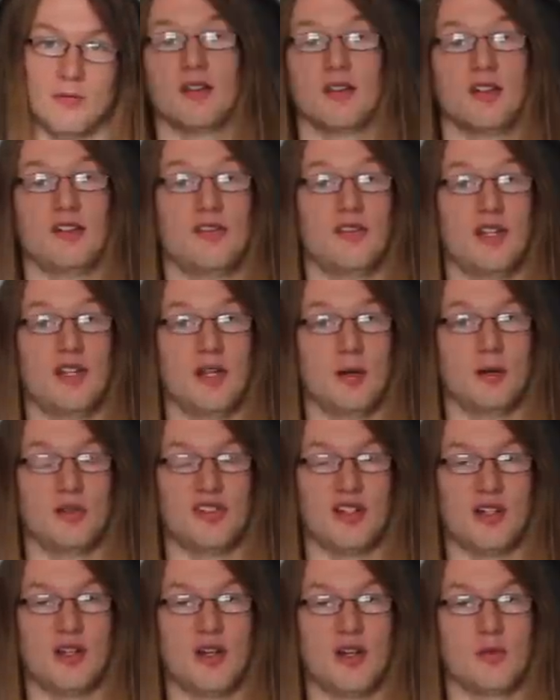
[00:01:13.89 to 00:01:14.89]
This video is
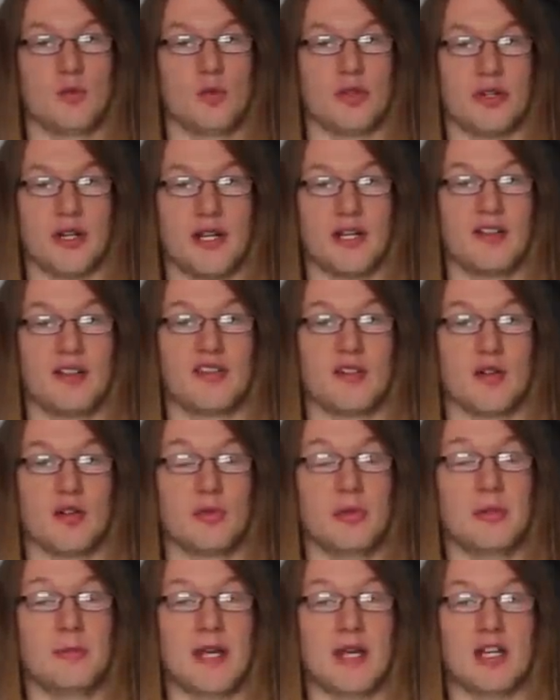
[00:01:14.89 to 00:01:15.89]
a long one and it's going to
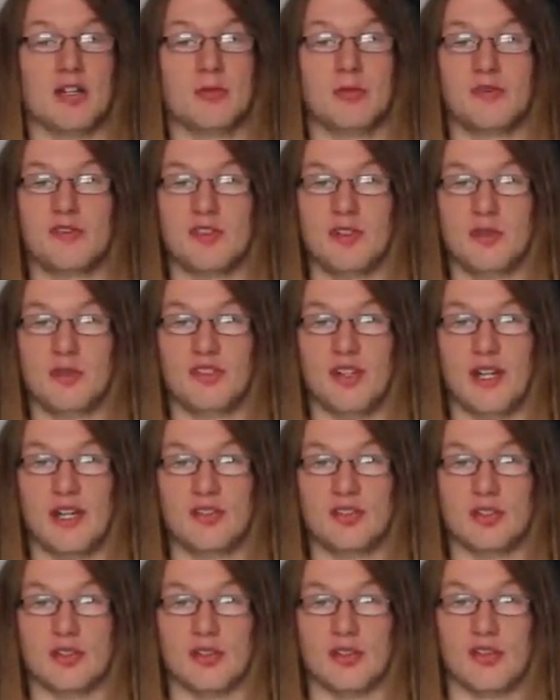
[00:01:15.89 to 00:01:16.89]
be made up of two
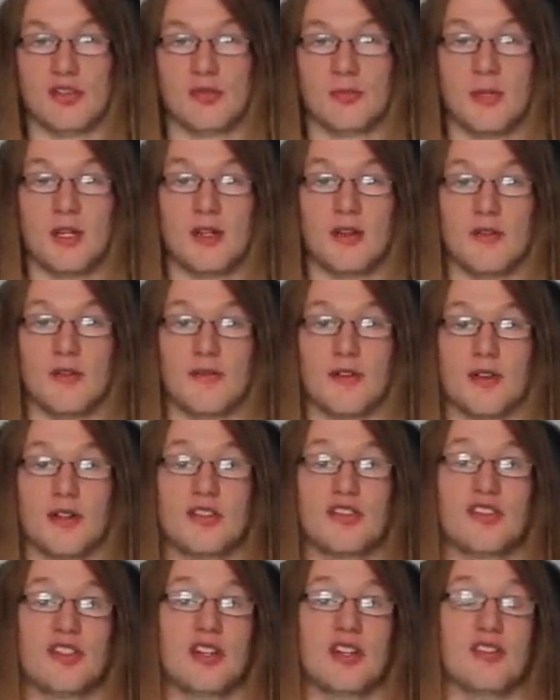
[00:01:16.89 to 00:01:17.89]
sections. The
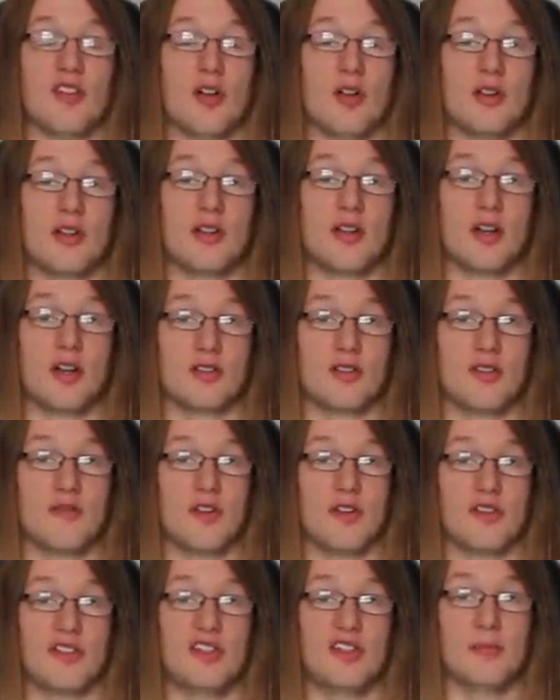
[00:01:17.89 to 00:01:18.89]
first is all the
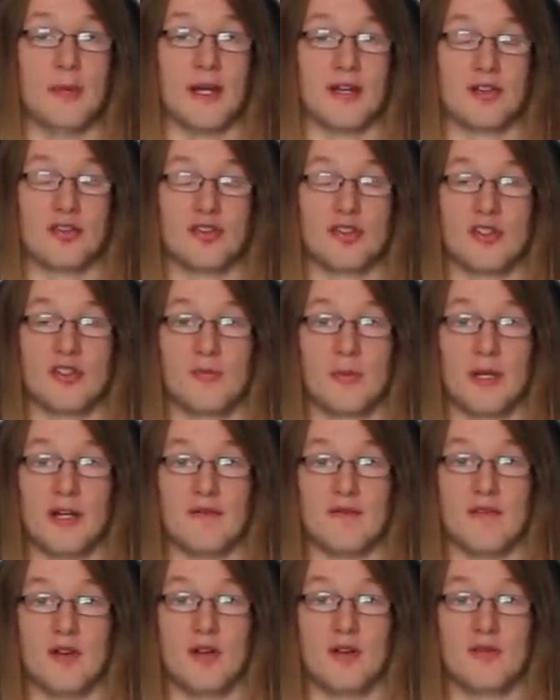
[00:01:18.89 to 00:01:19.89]
controversies Behringer have been
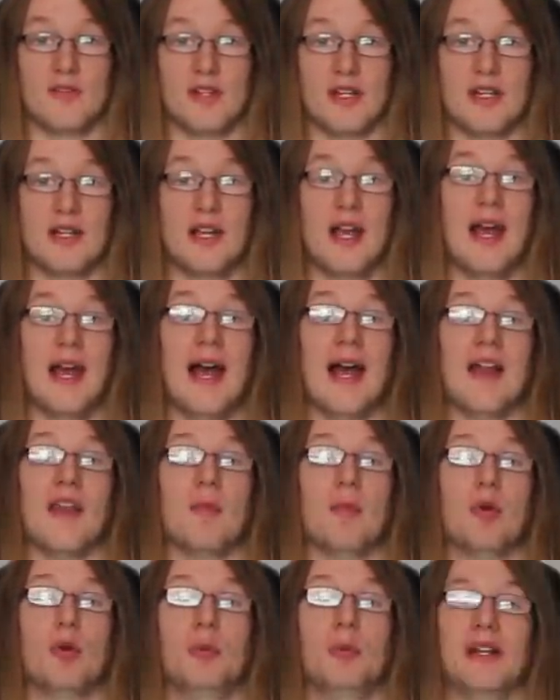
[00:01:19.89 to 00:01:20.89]
involved in and the
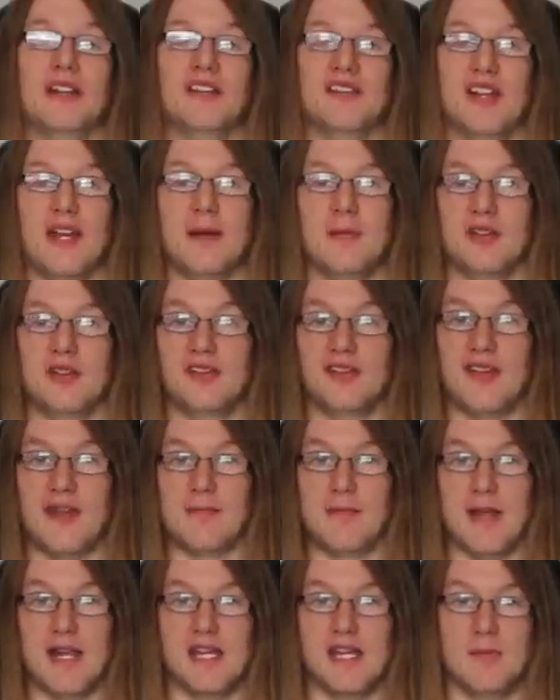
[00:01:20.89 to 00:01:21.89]
public statements they
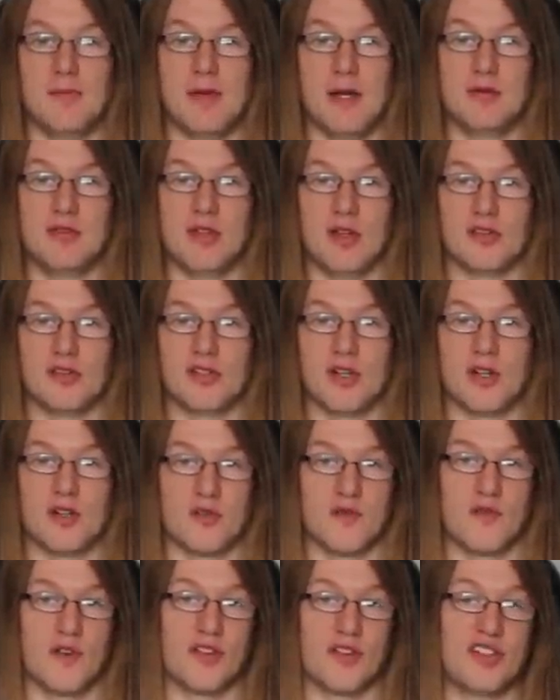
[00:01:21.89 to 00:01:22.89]
made about those
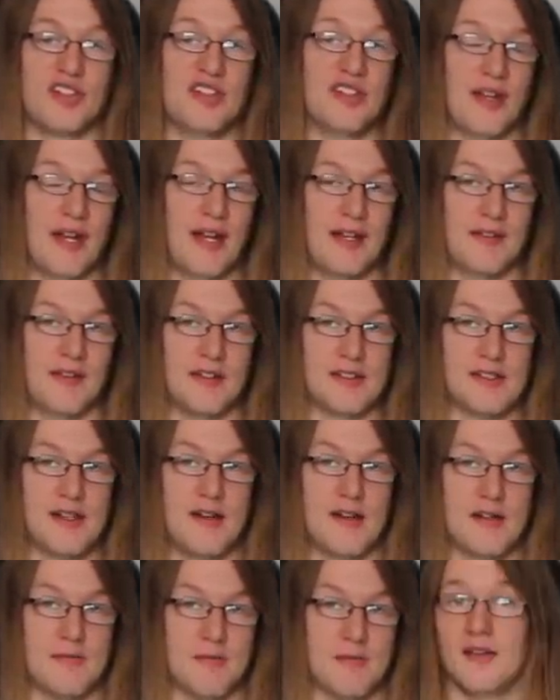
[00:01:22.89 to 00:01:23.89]
controversies at the
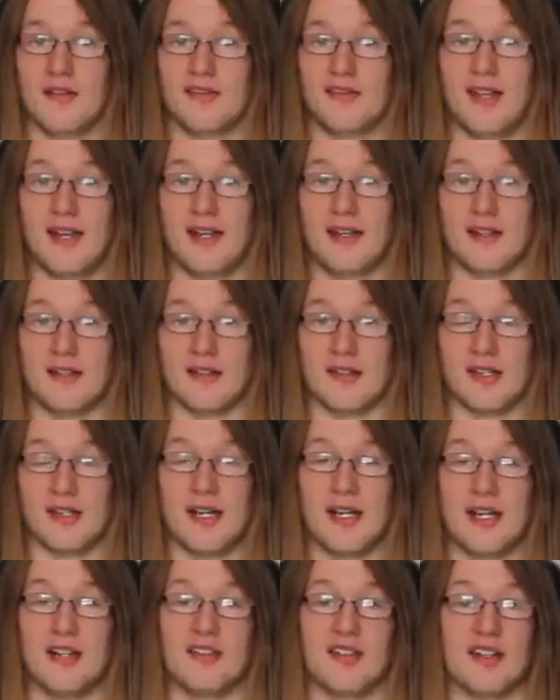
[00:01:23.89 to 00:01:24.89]
time. The second
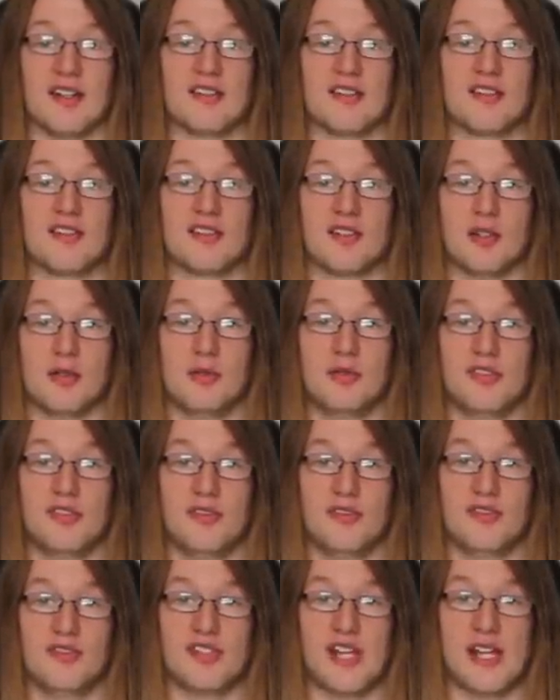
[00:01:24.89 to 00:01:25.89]
is an
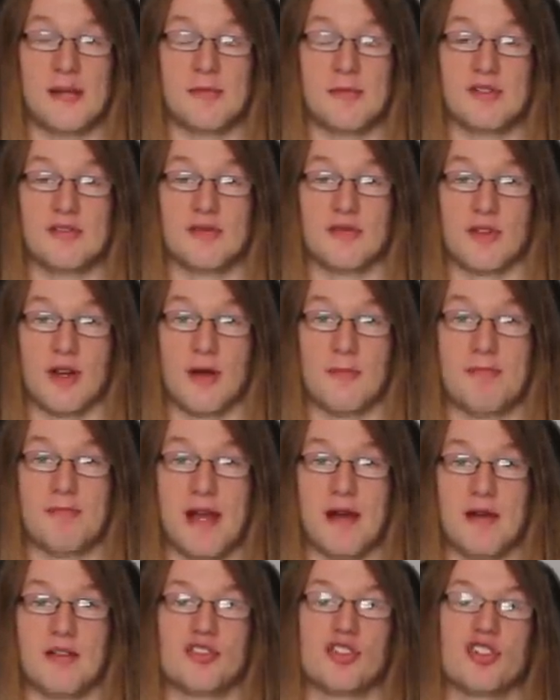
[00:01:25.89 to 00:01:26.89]
exclusive statement from
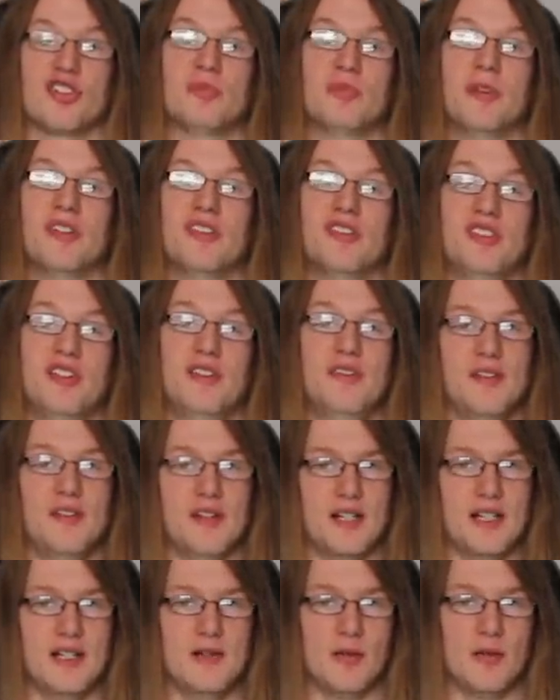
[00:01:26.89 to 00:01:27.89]
Behringer
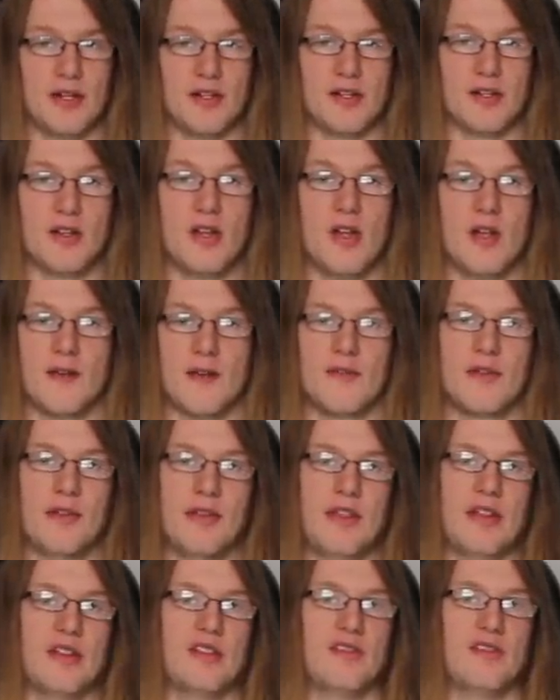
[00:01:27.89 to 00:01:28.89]
specifically written for
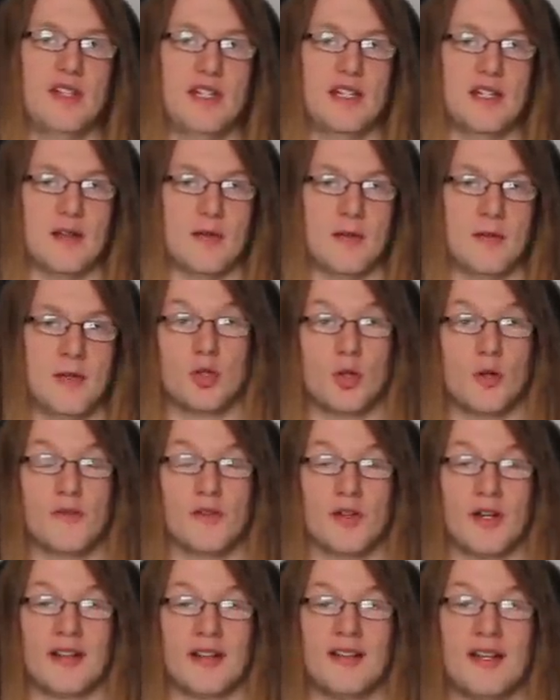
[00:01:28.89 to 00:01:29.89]
this video,
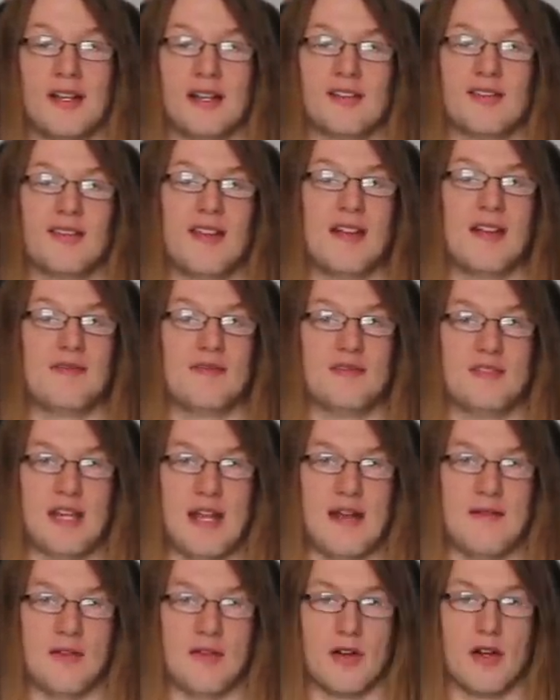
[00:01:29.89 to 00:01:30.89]
covering things they've
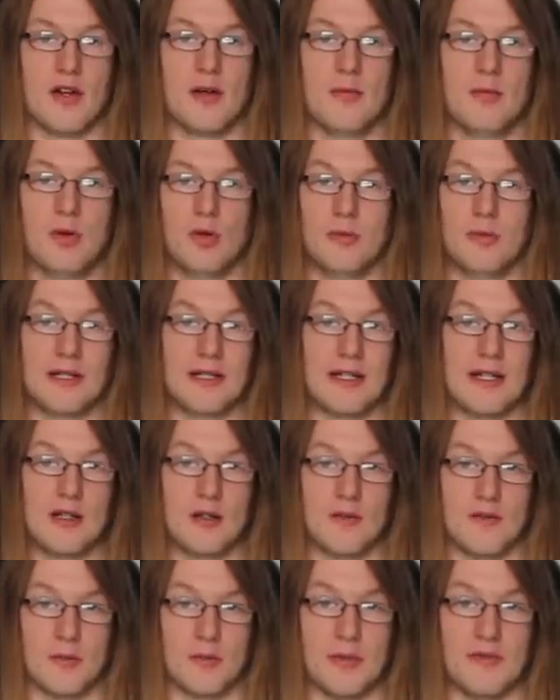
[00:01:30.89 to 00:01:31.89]
never publicly
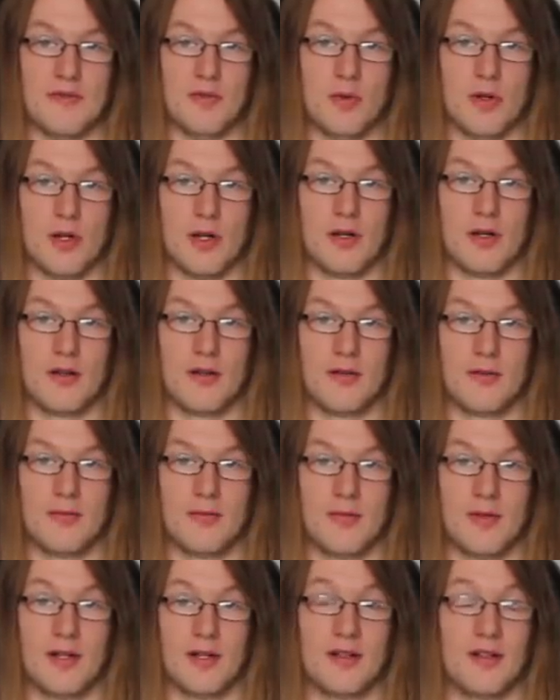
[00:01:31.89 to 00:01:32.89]
covered before.
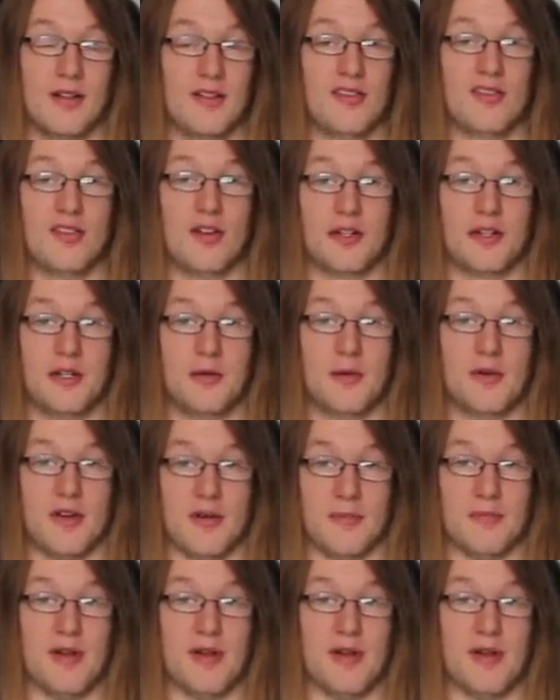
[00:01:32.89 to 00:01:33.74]
This is Audio Audit